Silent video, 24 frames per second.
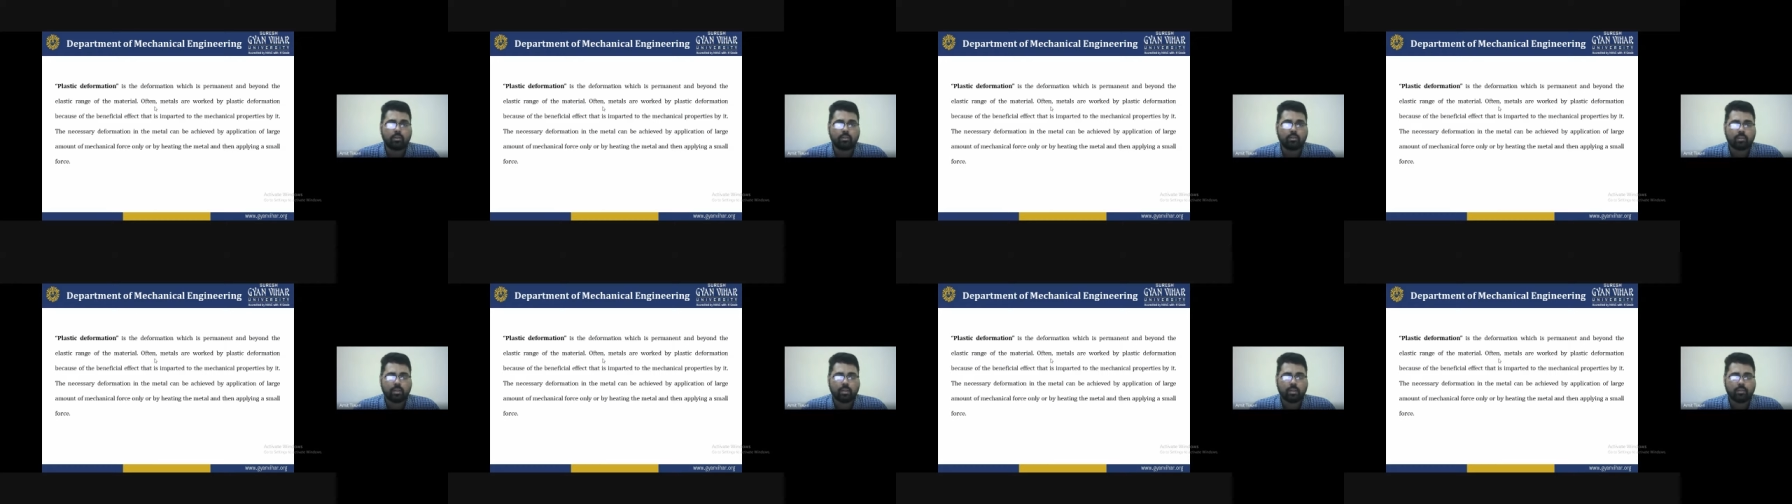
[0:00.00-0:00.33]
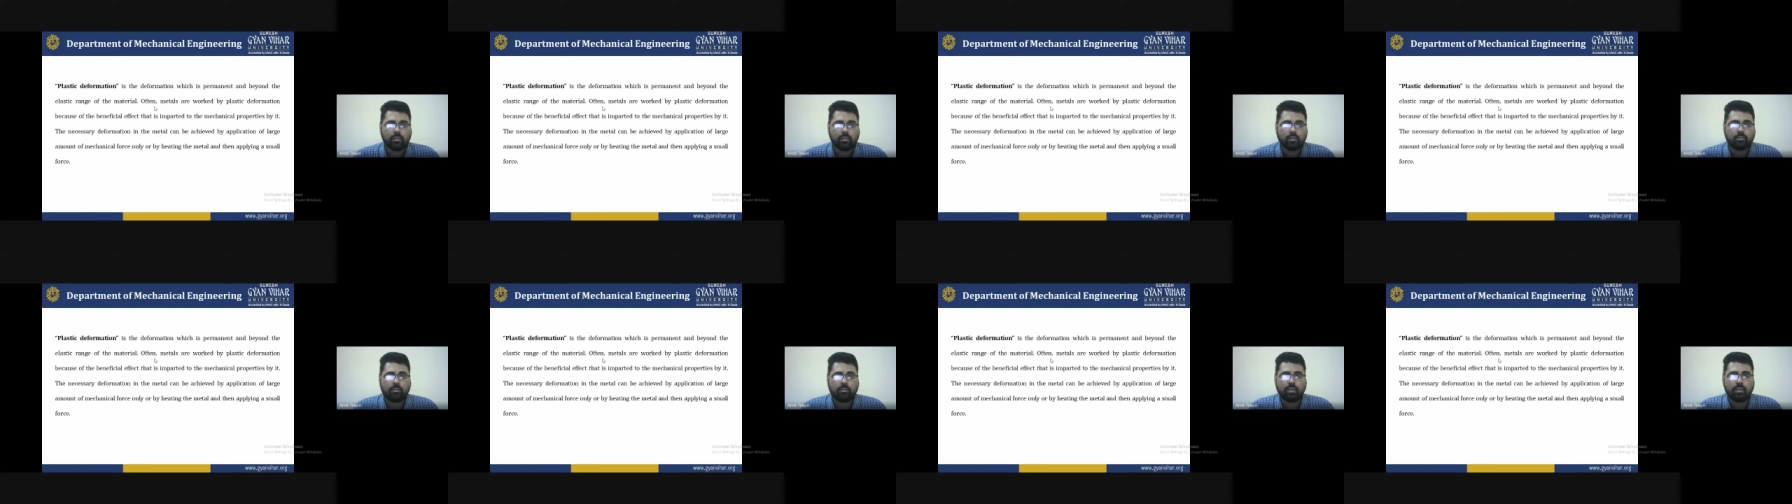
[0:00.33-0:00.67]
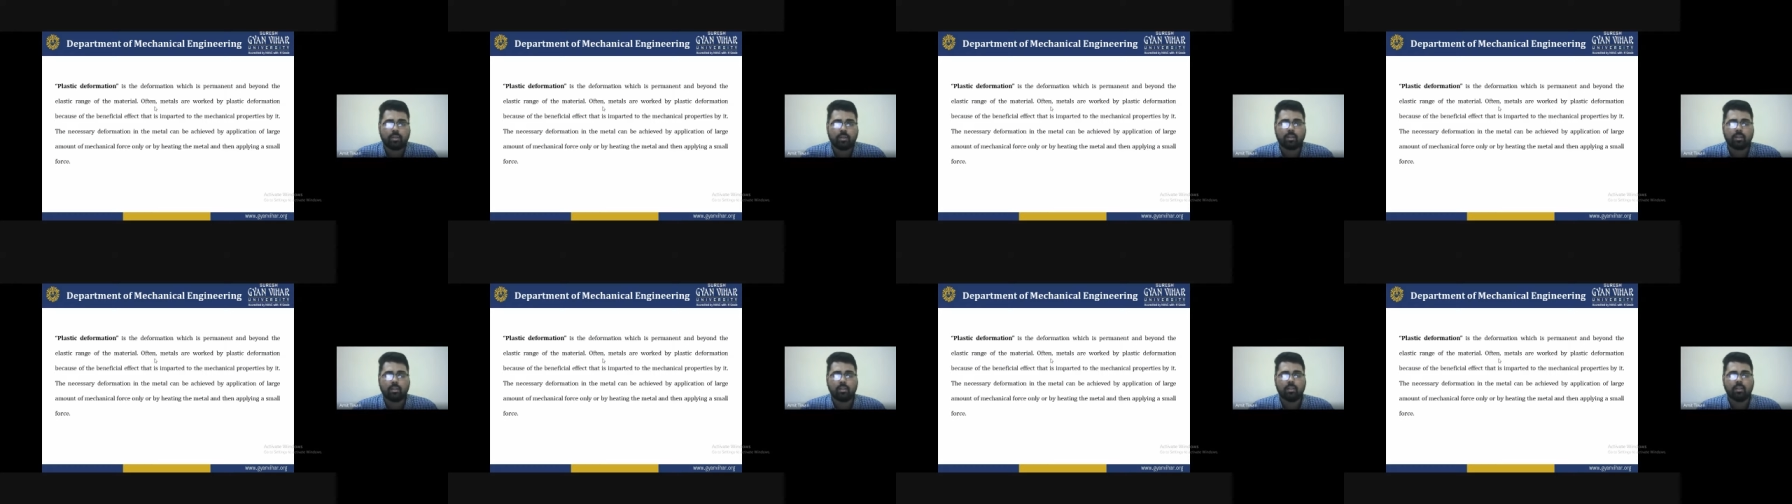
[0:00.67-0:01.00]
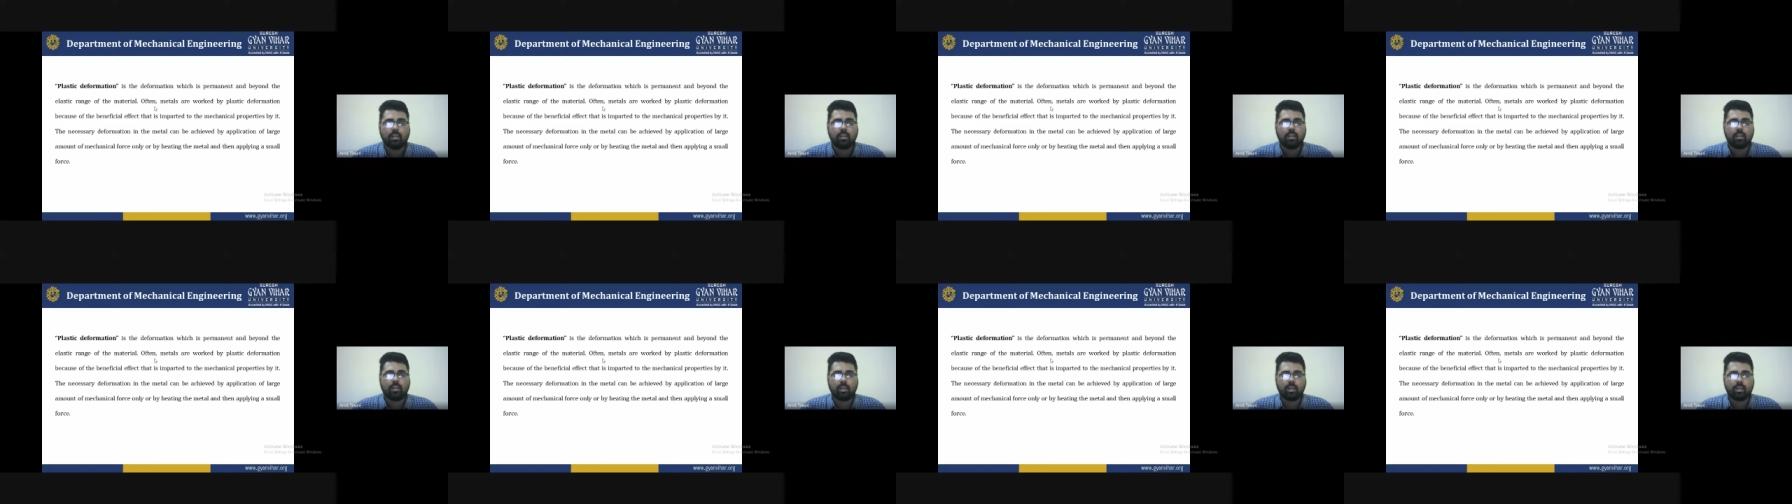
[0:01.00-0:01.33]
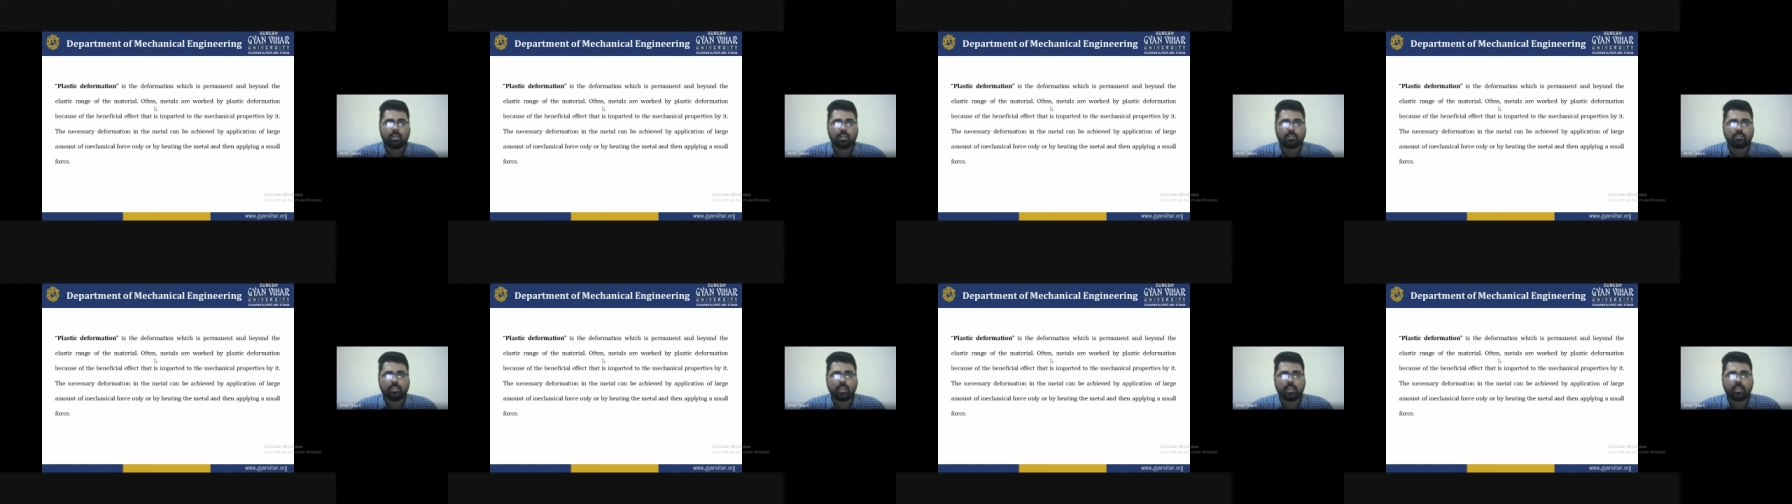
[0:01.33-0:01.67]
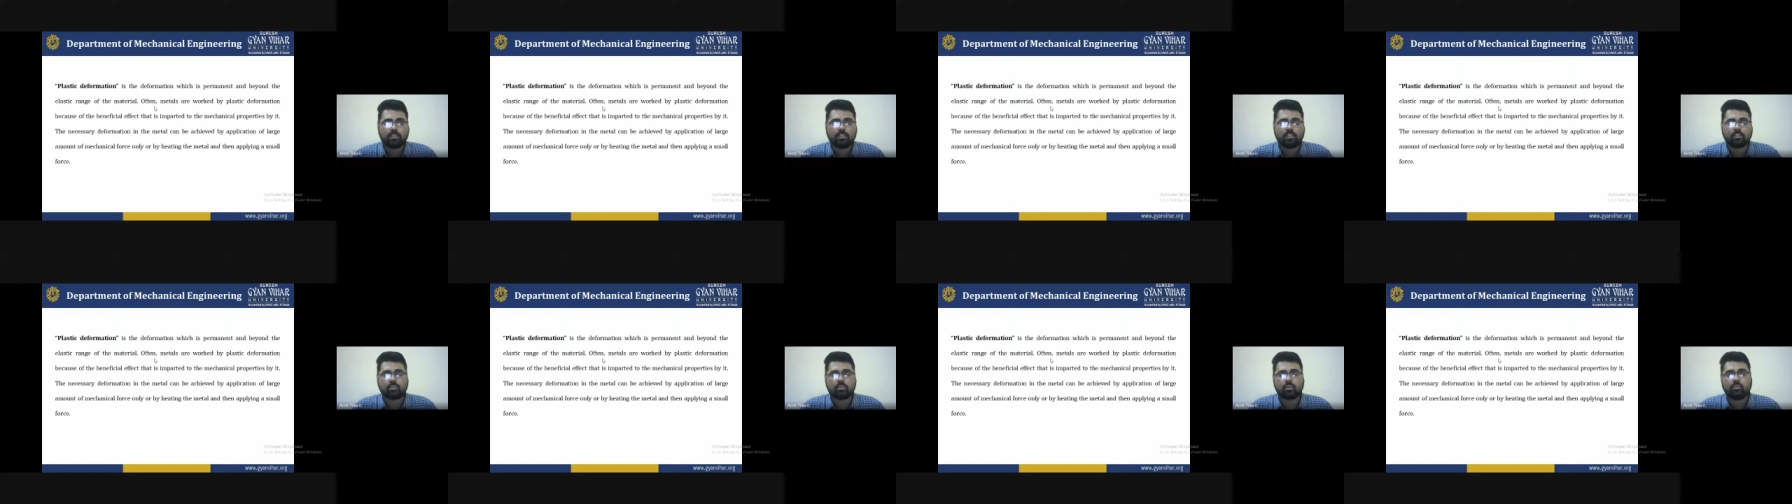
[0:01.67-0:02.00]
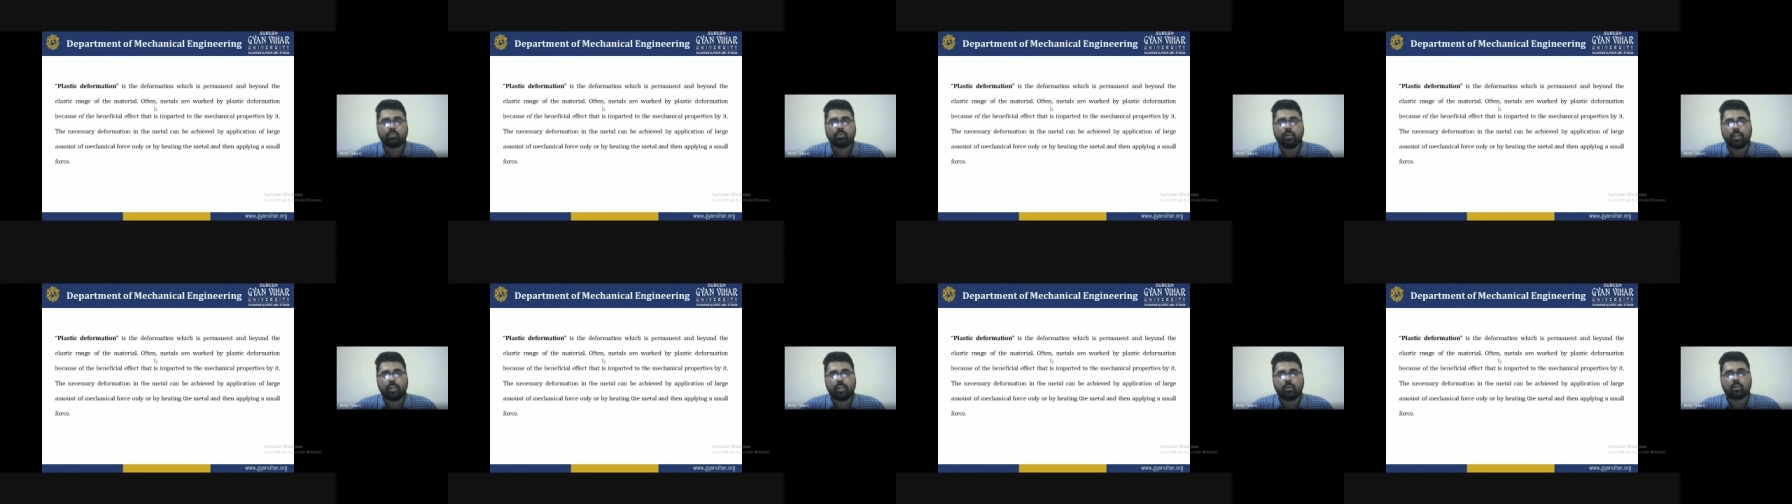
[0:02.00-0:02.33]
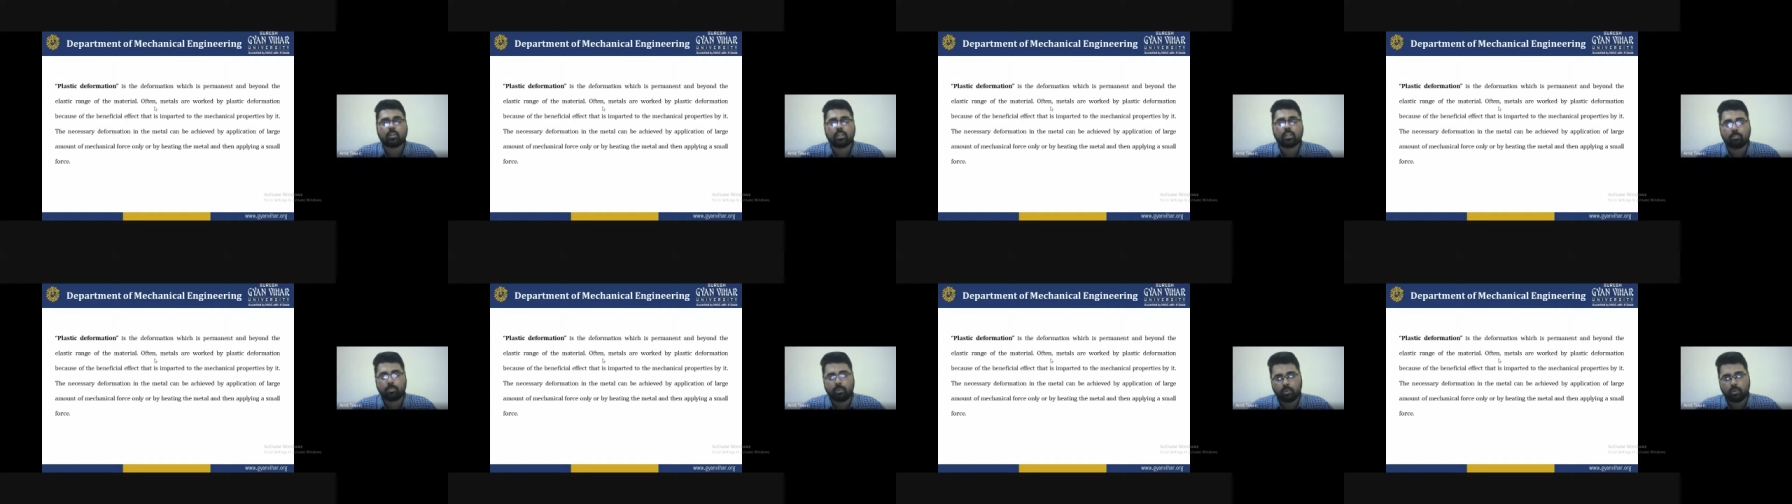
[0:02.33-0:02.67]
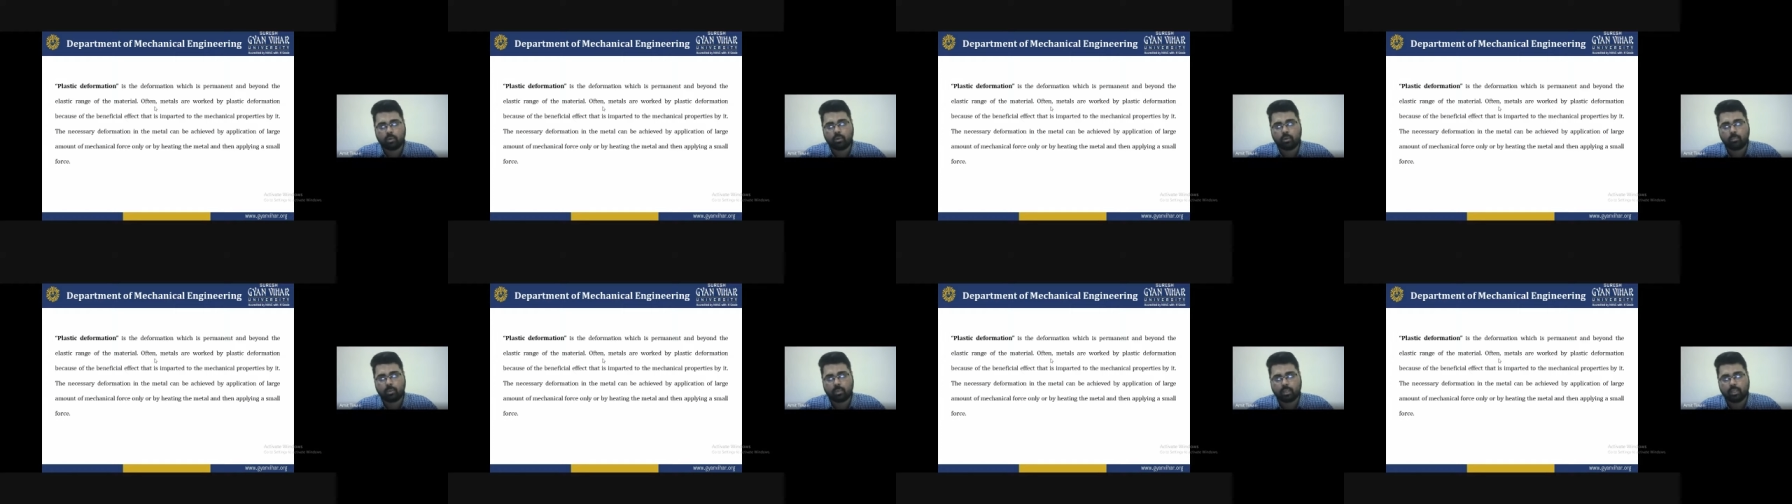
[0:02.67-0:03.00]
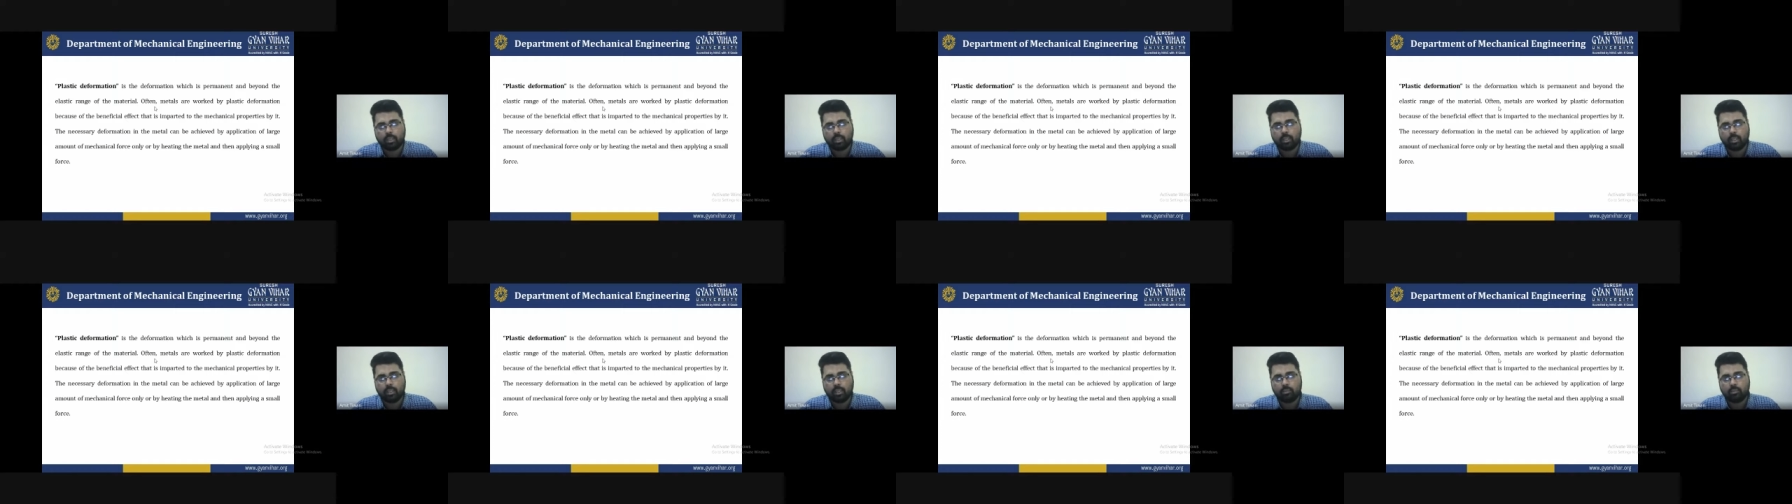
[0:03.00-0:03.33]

it will chances to failure that particular material